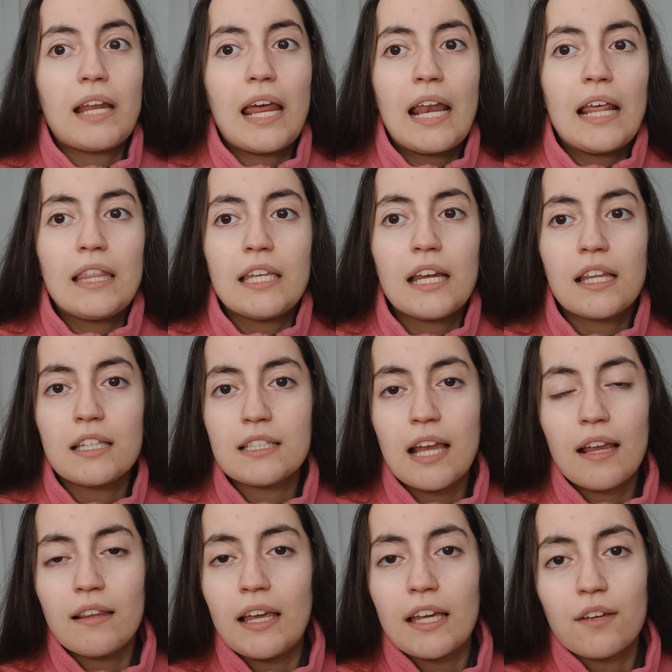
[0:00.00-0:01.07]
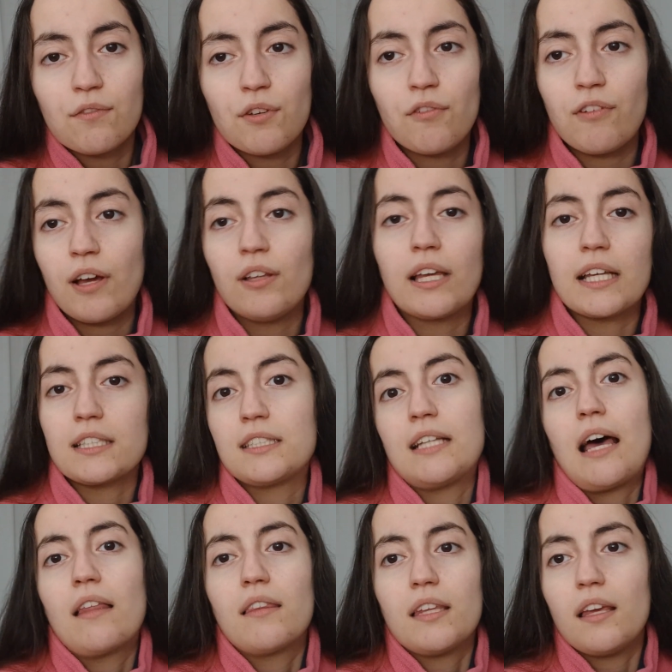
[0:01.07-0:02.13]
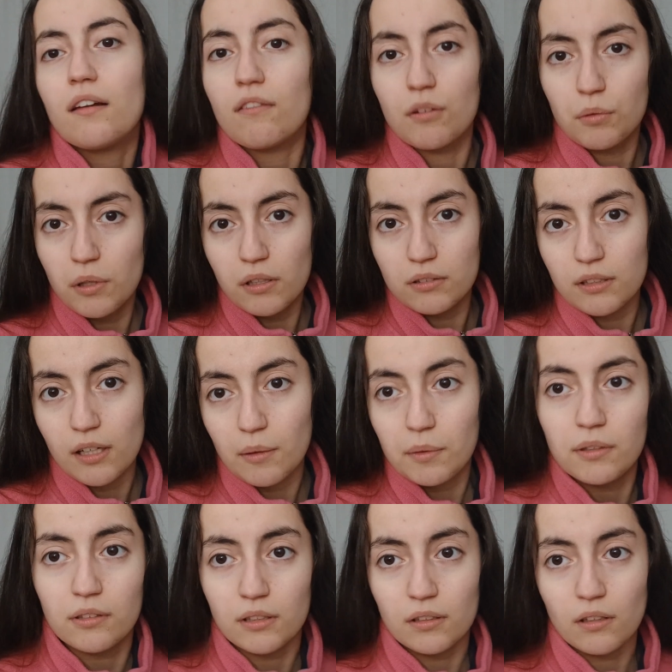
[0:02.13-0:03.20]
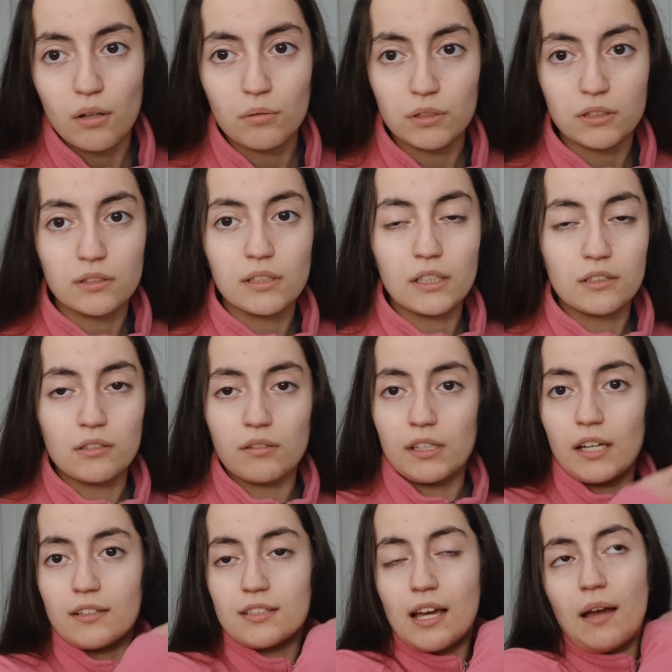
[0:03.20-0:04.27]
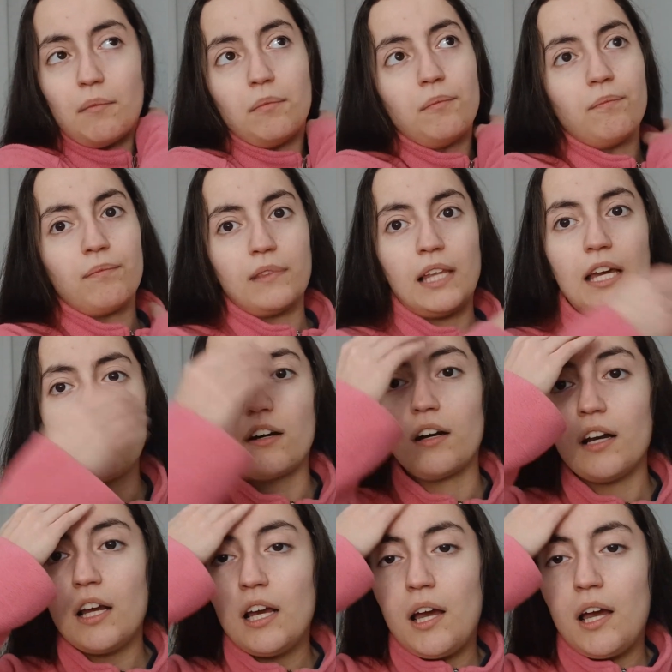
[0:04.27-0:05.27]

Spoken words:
And at the end of the day, like, if you fail, like, it's not the end of the world, you know what I mean? You can always, like, do the exam later.